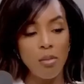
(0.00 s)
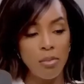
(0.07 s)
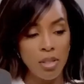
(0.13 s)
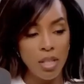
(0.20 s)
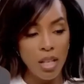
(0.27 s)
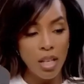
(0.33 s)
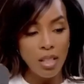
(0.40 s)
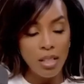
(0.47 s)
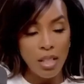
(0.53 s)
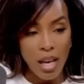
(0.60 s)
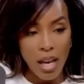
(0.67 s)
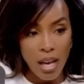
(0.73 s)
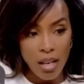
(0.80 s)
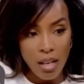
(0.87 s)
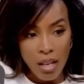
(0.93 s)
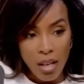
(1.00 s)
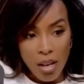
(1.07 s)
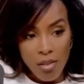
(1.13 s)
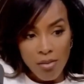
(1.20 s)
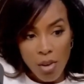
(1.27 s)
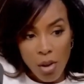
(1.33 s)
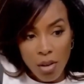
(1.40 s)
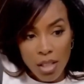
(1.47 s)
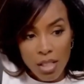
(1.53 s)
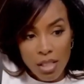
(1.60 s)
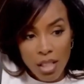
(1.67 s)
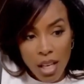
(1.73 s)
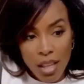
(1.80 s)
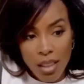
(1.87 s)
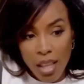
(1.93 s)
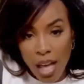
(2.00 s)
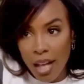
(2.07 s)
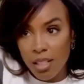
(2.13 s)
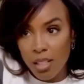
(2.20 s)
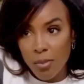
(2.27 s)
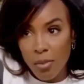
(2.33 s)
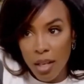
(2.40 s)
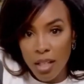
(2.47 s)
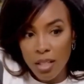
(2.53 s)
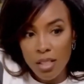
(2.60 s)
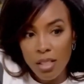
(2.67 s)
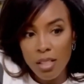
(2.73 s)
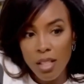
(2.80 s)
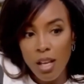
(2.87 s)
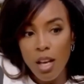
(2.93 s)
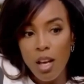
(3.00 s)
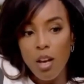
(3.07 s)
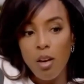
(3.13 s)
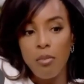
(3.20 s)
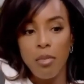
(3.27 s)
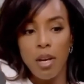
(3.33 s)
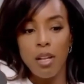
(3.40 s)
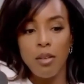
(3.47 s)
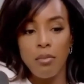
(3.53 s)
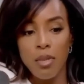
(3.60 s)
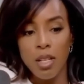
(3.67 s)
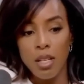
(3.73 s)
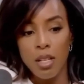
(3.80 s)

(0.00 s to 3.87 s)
Fans and media alike frequently labeled her as Beyoncé's friend